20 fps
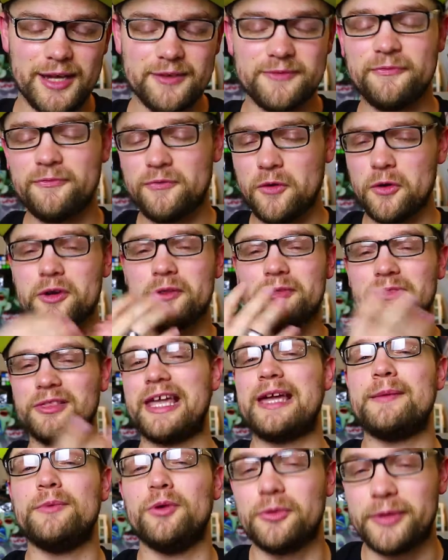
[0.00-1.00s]
fourth
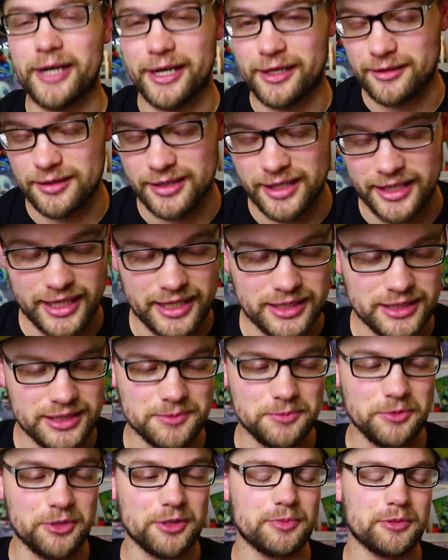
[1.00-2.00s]
label record, I guess
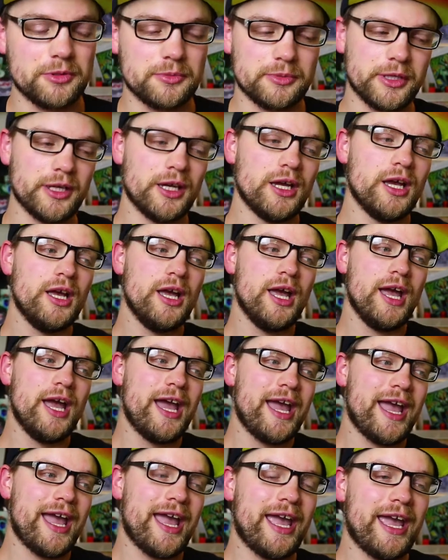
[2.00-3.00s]
is more appropriate.
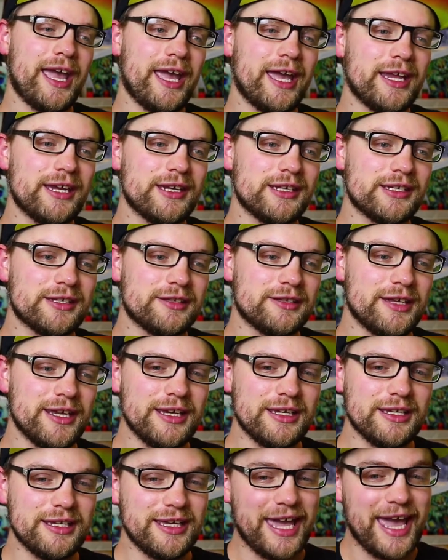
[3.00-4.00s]
And
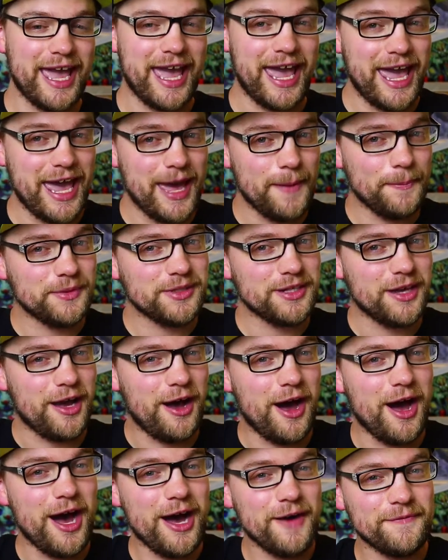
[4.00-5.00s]
they kept
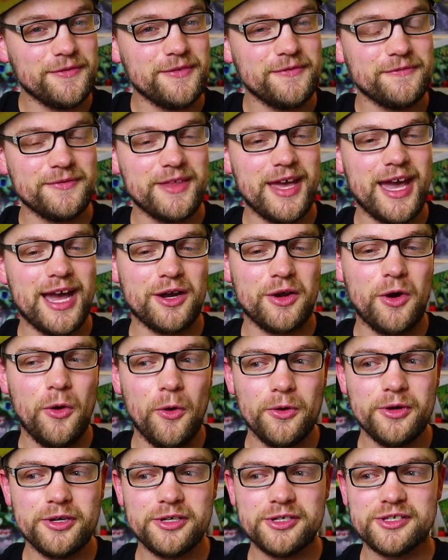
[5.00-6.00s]
off of that
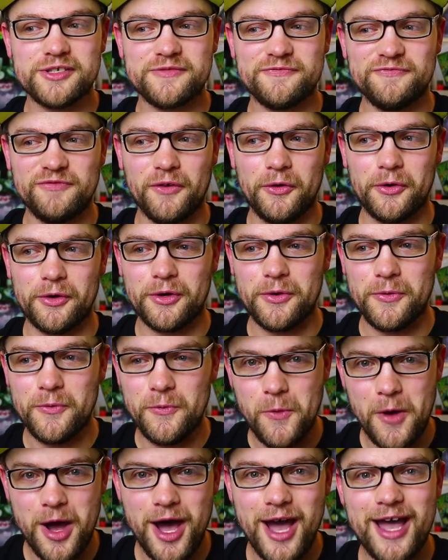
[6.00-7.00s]
course for a
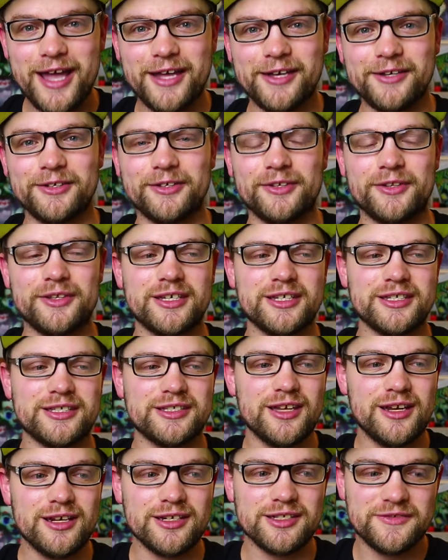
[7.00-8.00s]
while. The
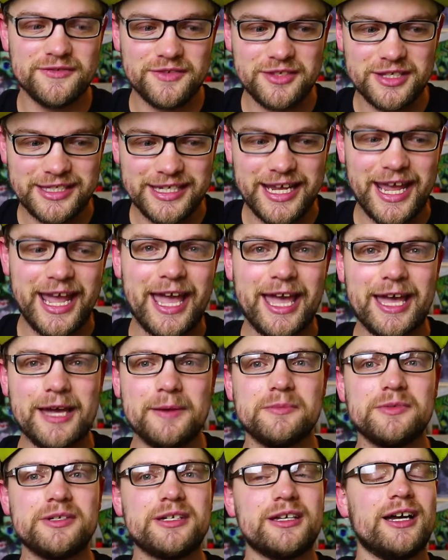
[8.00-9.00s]
Songs for the
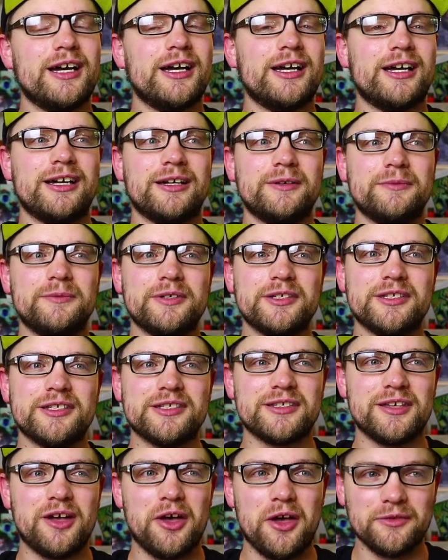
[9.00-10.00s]
Damned
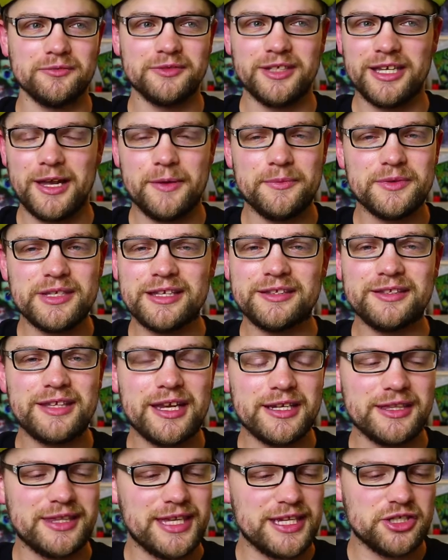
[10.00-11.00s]

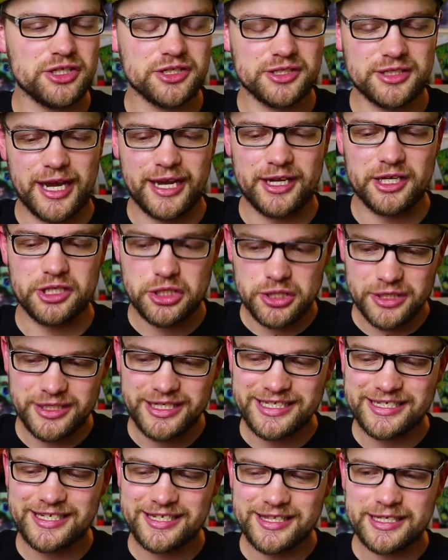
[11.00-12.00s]
they just kind of turned
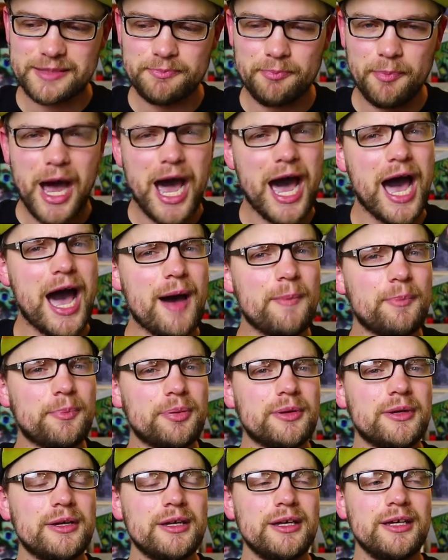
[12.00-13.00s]
into this pop
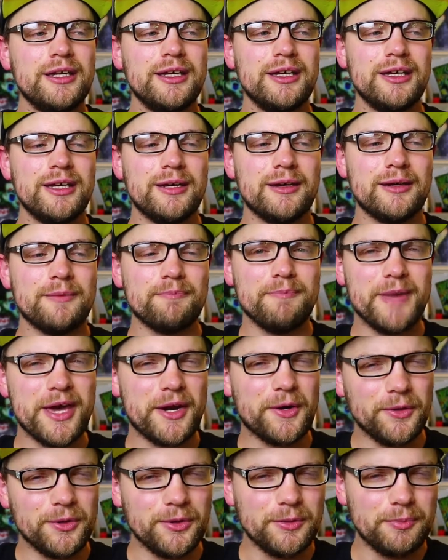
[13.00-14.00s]

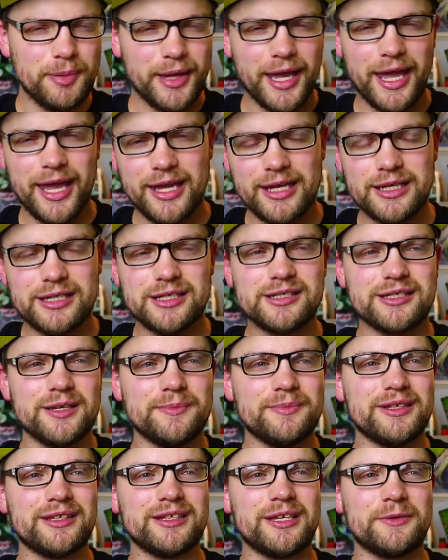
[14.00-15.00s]
metal band,
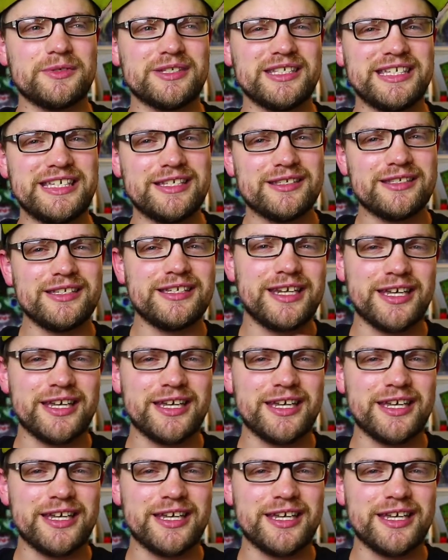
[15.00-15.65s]
something that was easily